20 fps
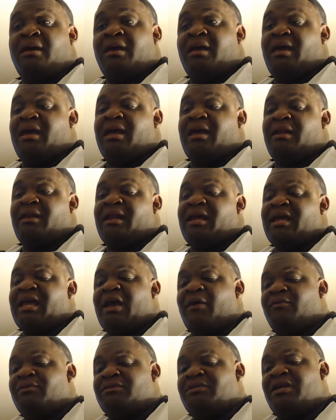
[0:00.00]
And like
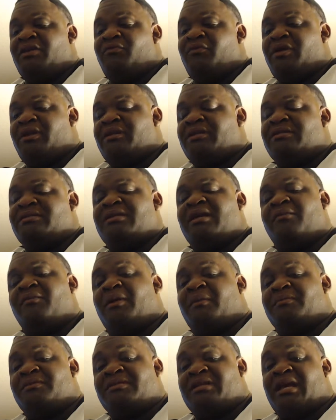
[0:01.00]
I was getting ready to say
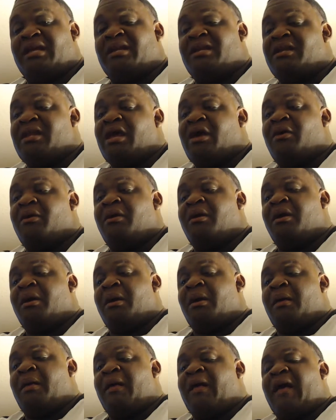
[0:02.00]
what I'm saying, and now
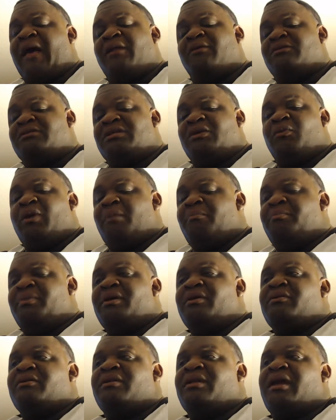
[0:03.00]
I don't see why
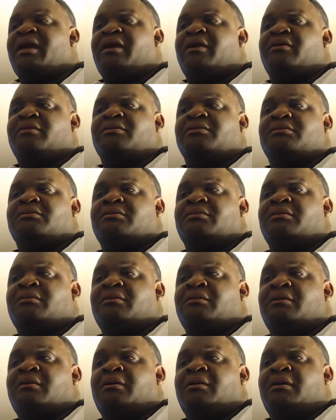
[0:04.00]
billionaires,
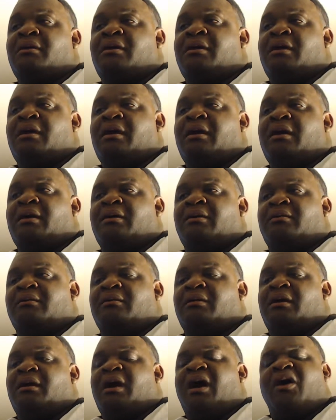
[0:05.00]

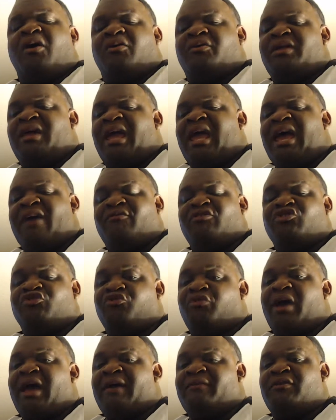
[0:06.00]
all they have a
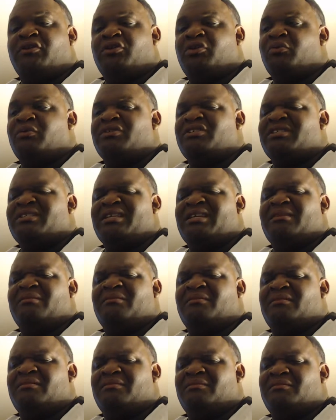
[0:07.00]
drive to do is just
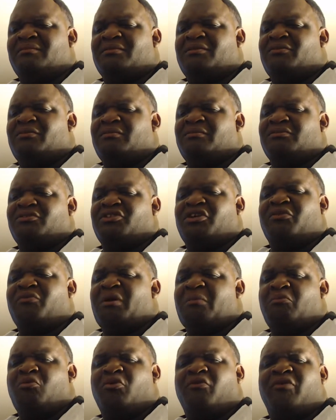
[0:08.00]

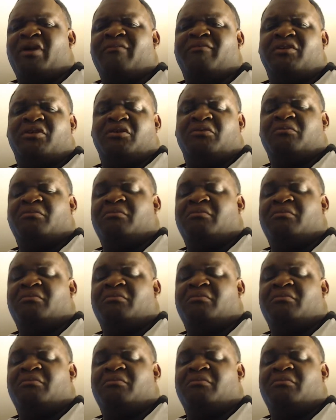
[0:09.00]
generate more revenue.